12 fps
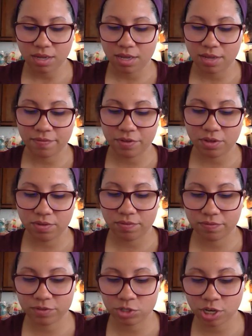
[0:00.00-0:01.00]
If you've
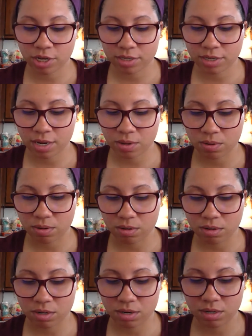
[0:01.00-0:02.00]
checked out
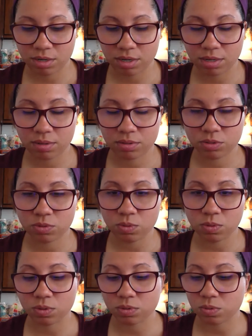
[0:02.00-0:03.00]
our
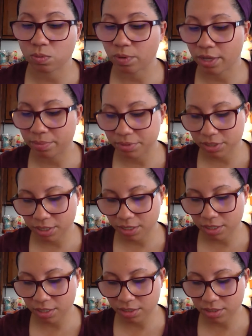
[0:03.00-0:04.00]
school's
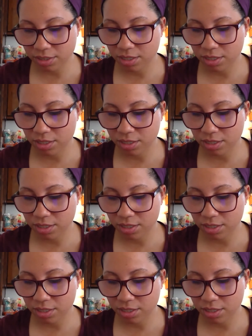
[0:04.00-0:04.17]
website,